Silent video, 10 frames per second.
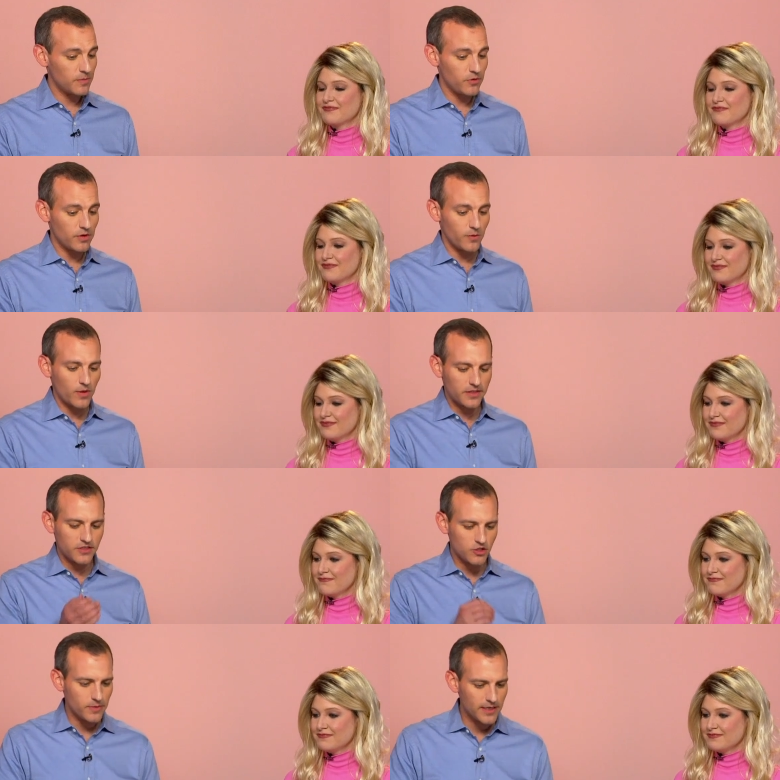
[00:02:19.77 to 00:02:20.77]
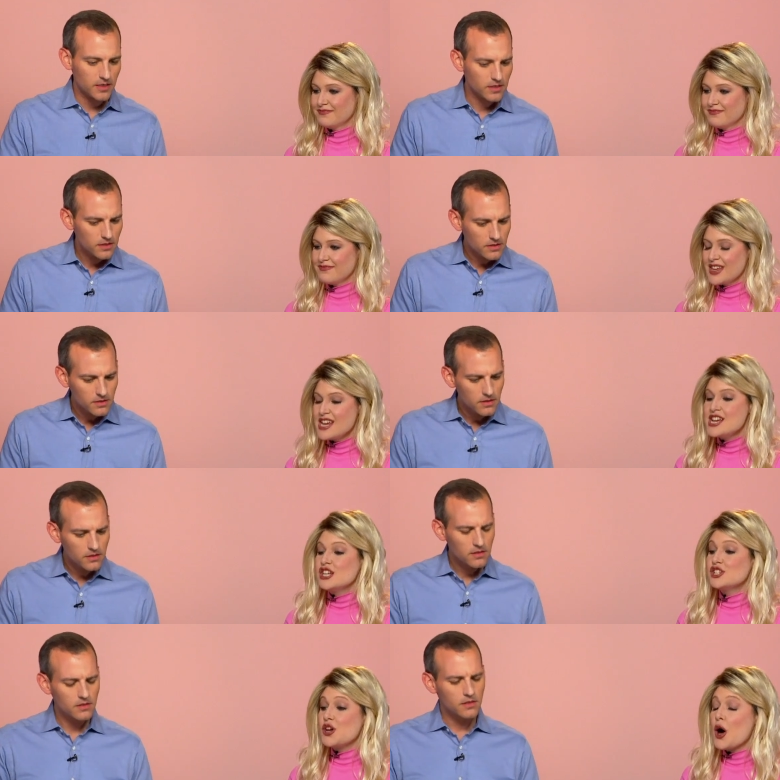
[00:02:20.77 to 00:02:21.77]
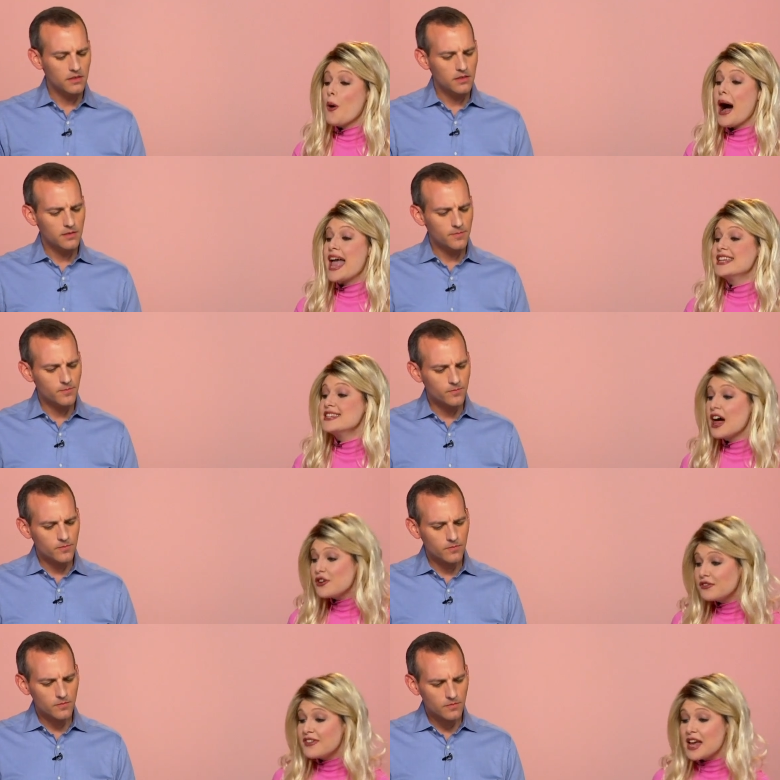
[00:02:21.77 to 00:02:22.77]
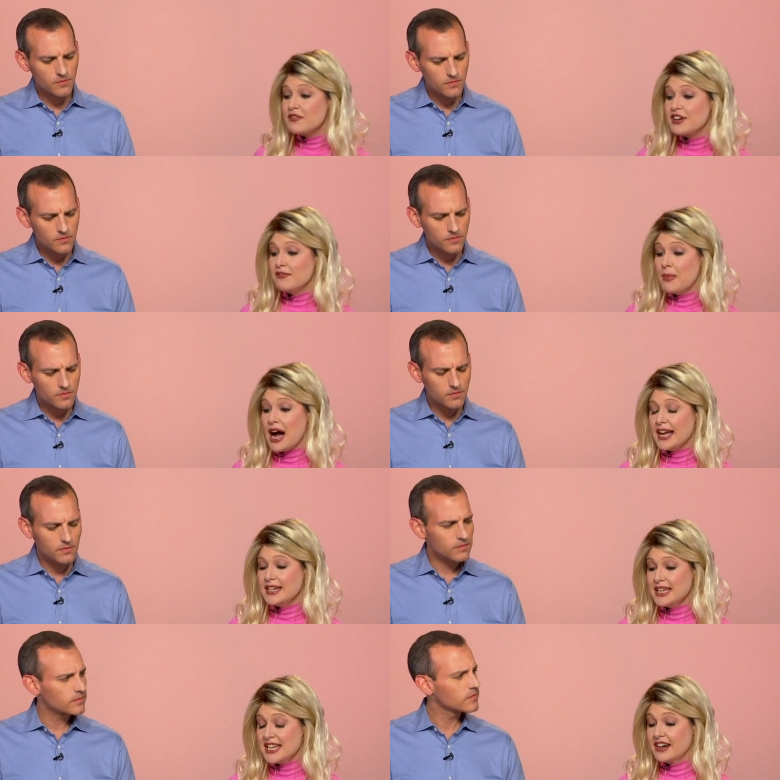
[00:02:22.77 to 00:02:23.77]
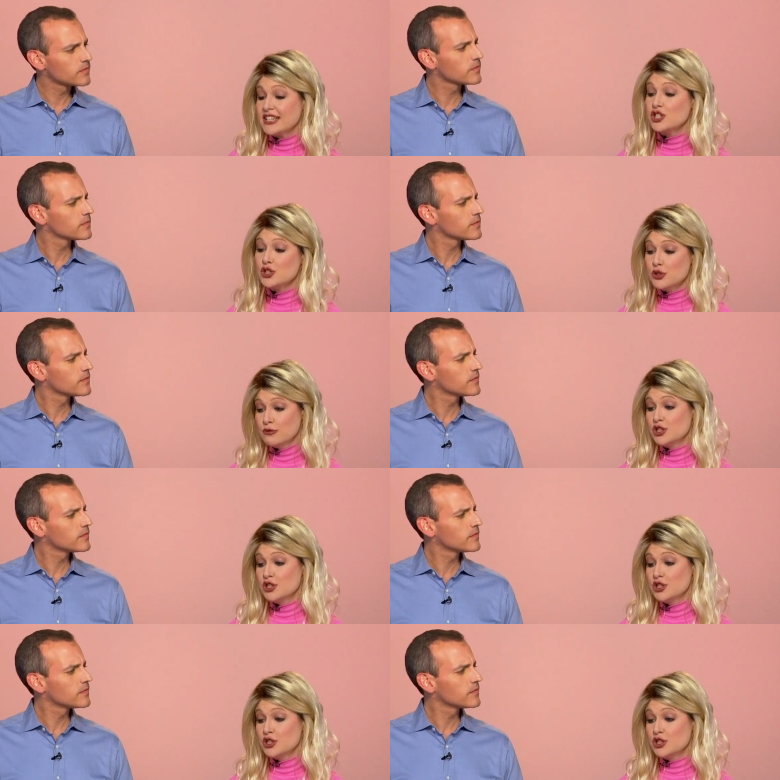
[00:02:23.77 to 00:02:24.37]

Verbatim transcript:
Speaker 1: beautiful. What else did you bring?
Speaker 2: So another favorite of mine here is Dune